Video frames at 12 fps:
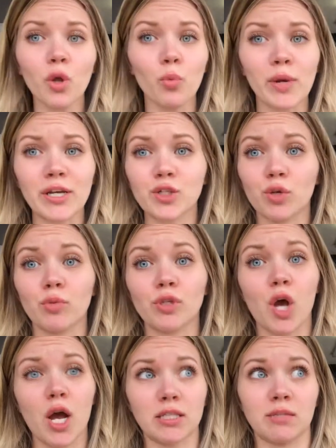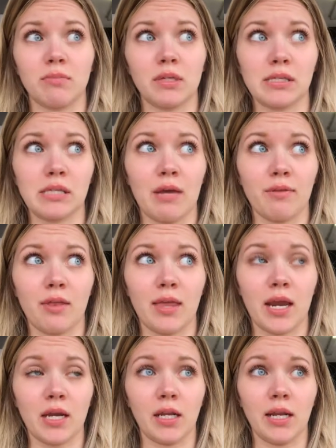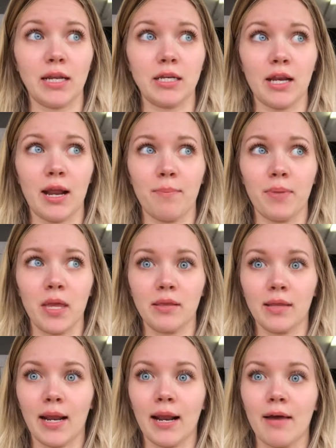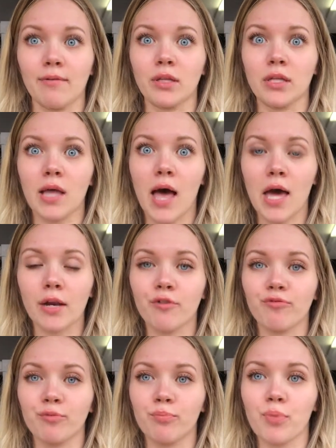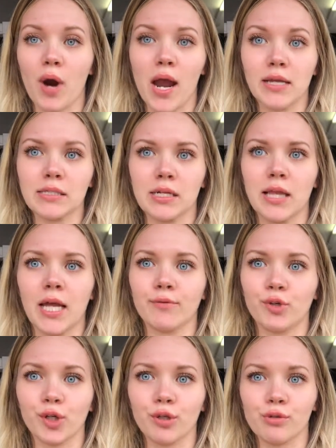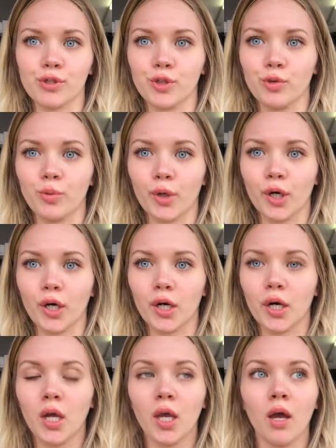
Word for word: which was awesome because down the line it ended up being that I'd have a lot of brides and a lot of girls who were,